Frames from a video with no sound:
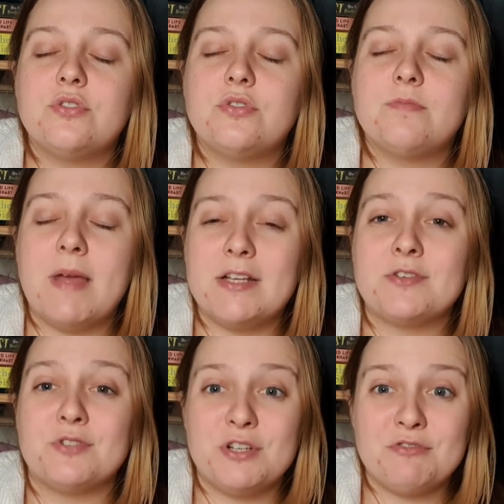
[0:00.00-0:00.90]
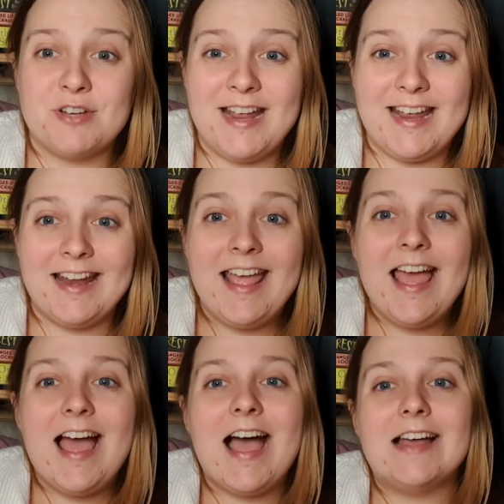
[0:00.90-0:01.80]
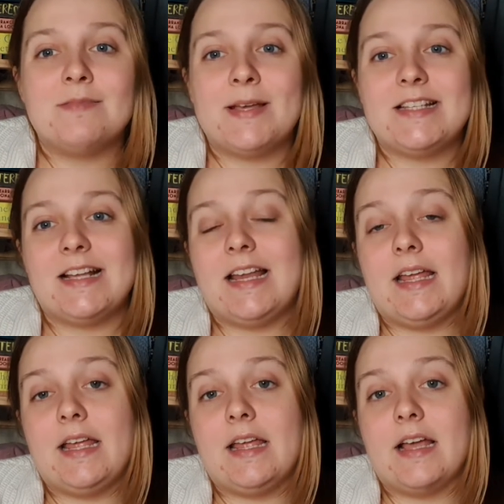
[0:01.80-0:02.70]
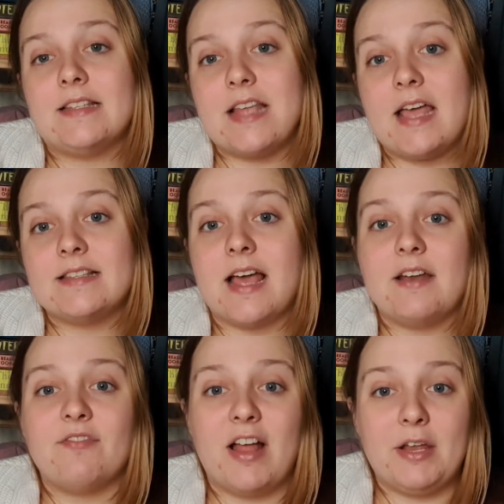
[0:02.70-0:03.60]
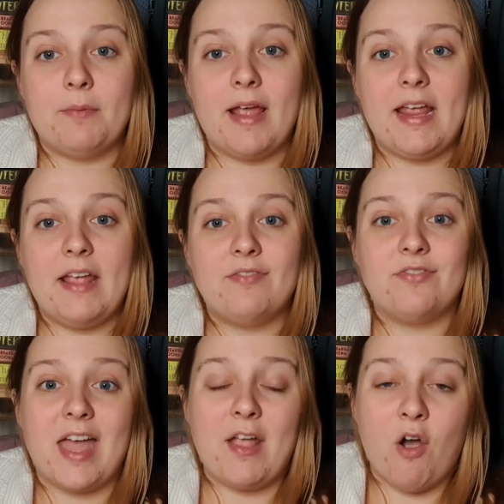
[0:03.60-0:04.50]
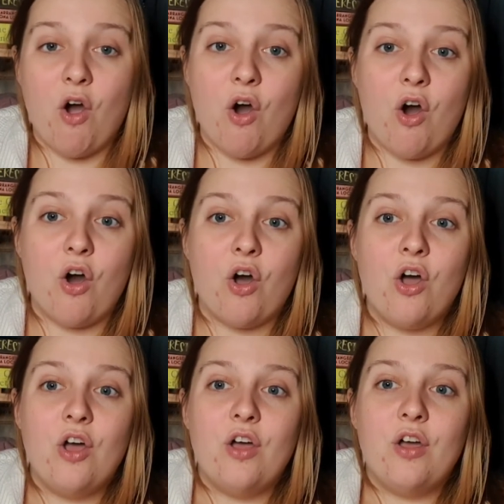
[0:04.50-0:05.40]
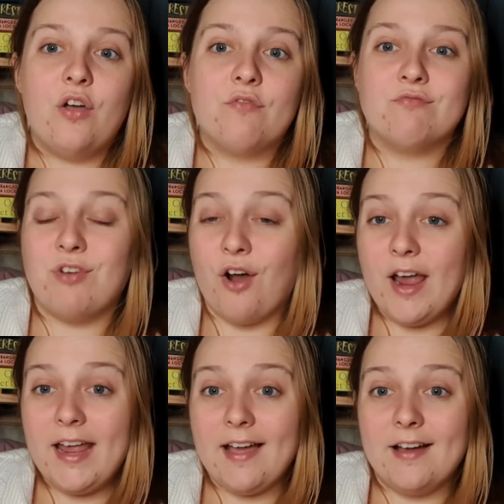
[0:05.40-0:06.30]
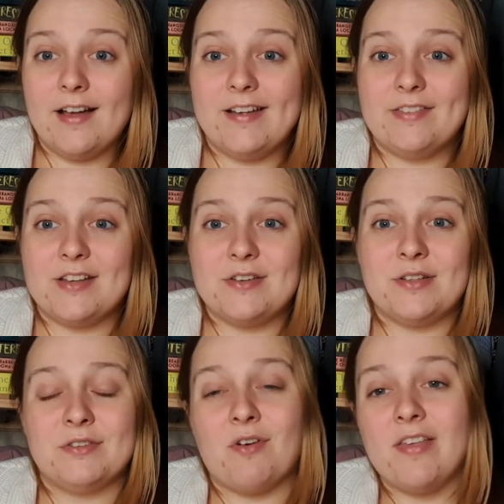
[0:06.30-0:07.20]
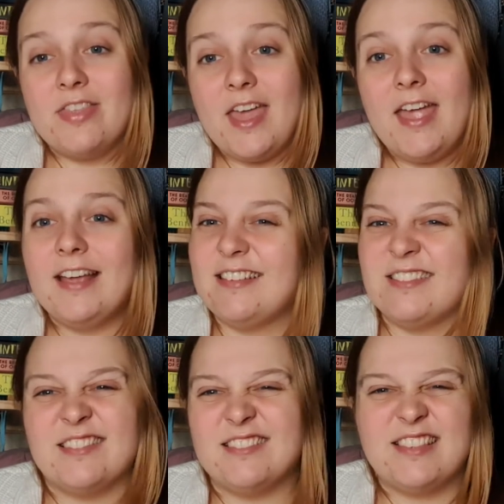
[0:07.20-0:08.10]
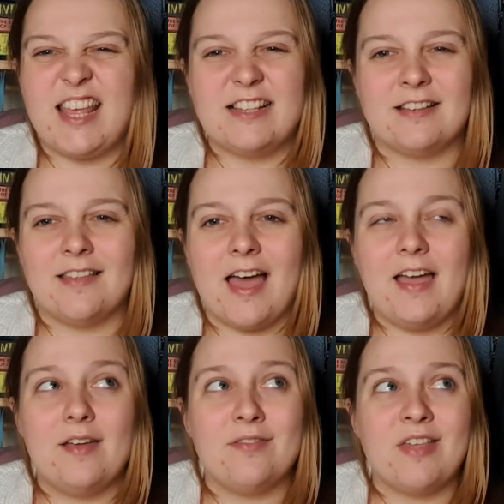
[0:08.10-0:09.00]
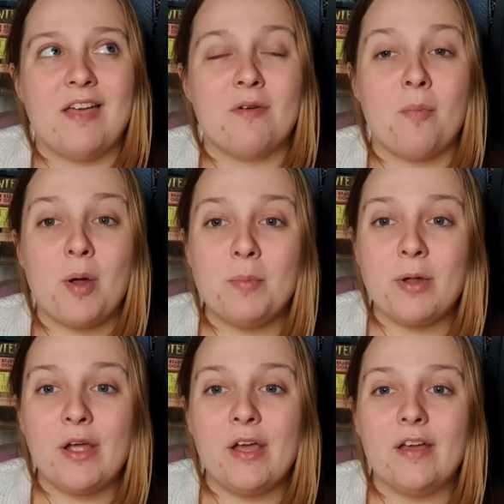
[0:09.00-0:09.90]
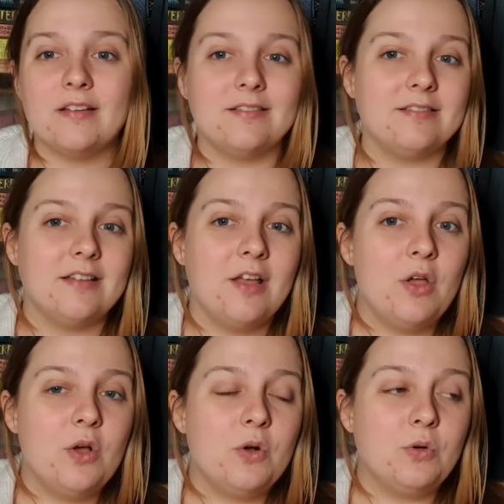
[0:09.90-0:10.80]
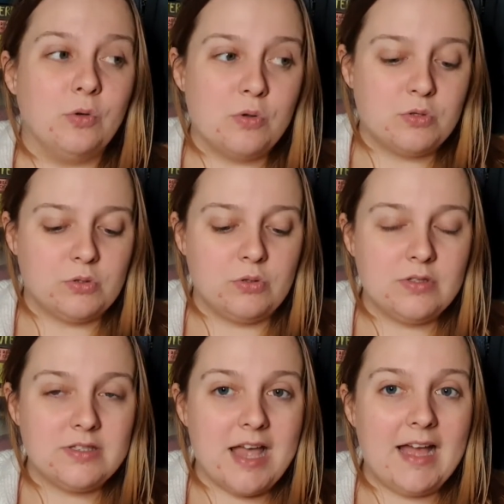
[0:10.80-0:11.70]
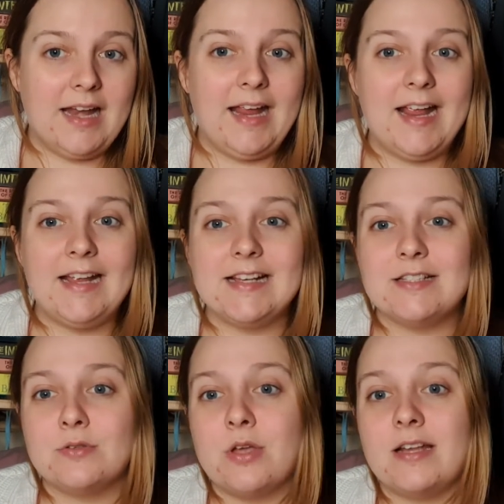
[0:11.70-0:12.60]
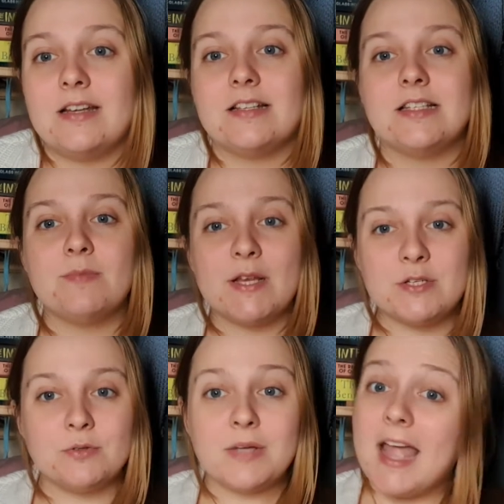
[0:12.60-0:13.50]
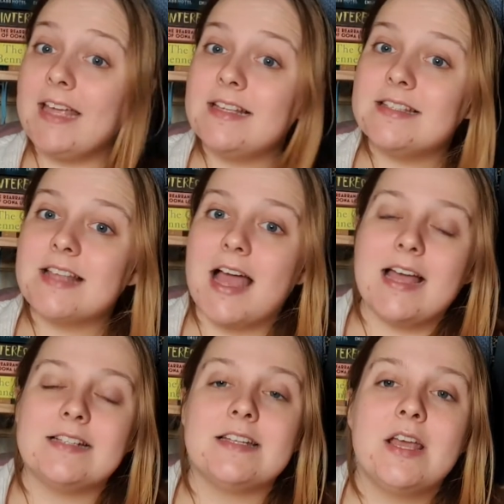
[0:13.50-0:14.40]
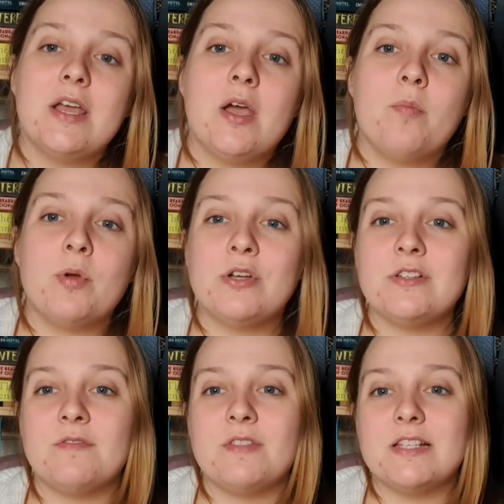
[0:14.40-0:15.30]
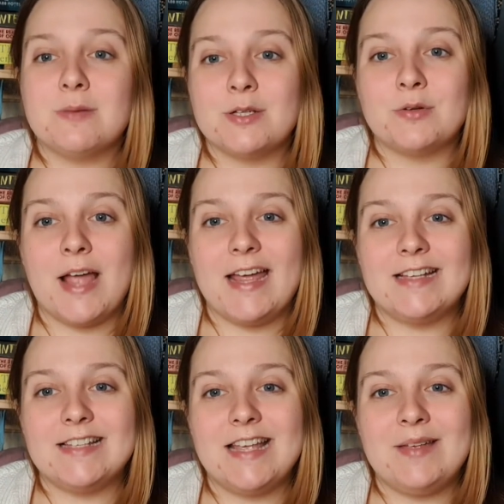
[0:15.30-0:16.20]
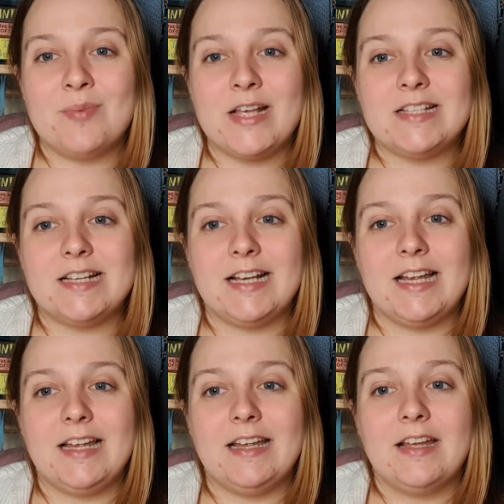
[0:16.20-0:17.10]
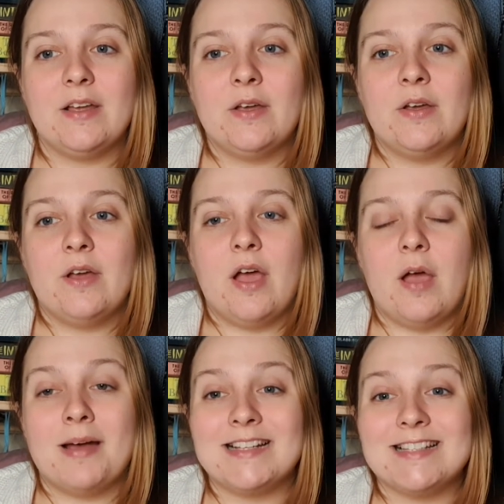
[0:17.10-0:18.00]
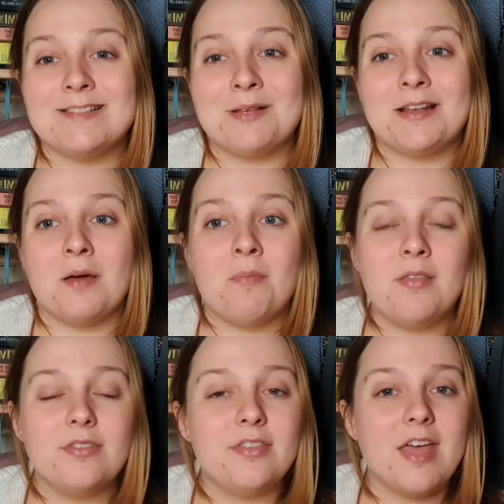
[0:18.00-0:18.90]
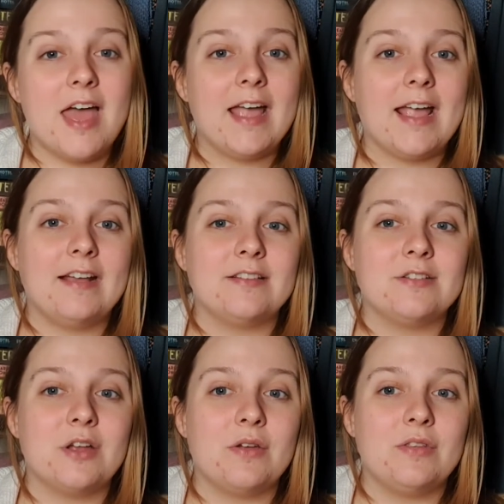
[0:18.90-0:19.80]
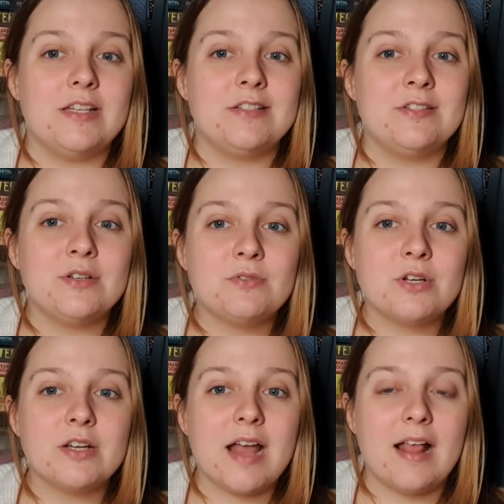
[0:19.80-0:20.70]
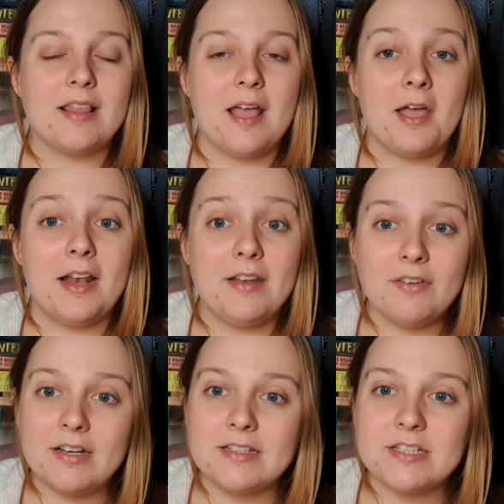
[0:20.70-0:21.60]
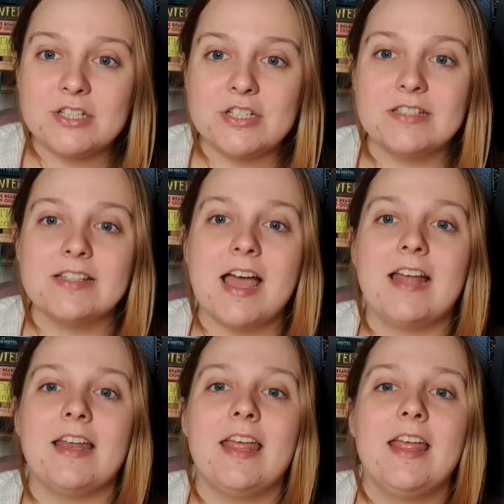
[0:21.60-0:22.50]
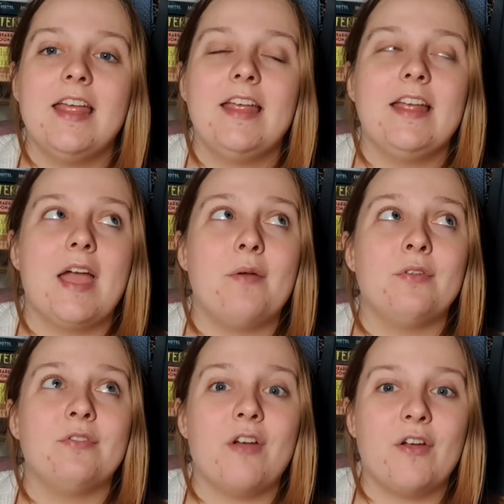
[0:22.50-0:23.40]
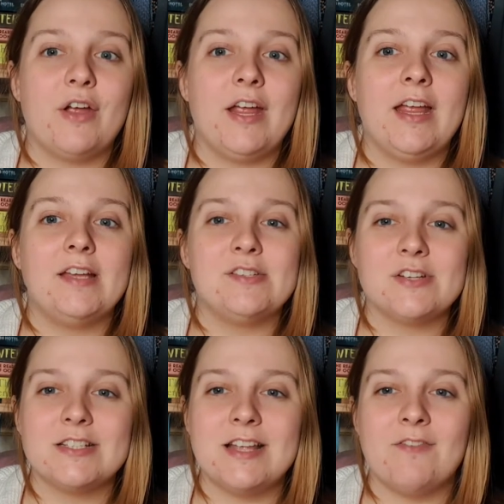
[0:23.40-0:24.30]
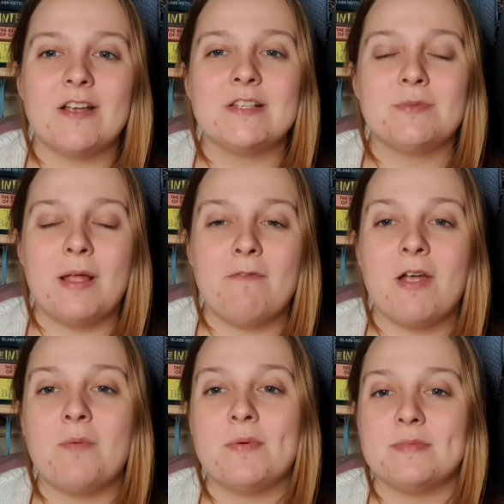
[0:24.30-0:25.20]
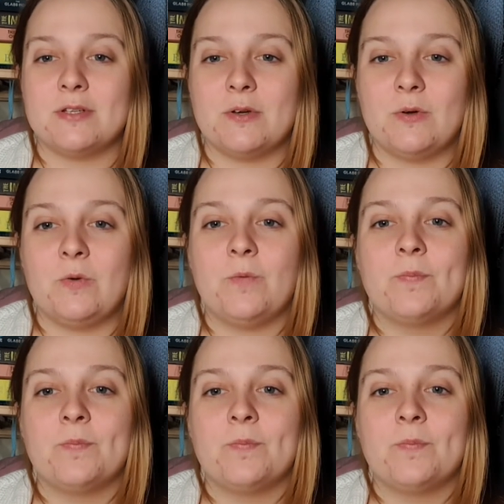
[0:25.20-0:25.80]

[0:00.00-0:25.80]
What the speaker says: magical children in, and basically assess and evaluate if they are right, if they're doing the right thing and things like that, if they're appropriate and all sorts. And he gets assigned a special case, and because of this special case he basically has to spend a month there getting to know these children and their living conditions. And yeah, it was very interesting, very sweet, very whimsical,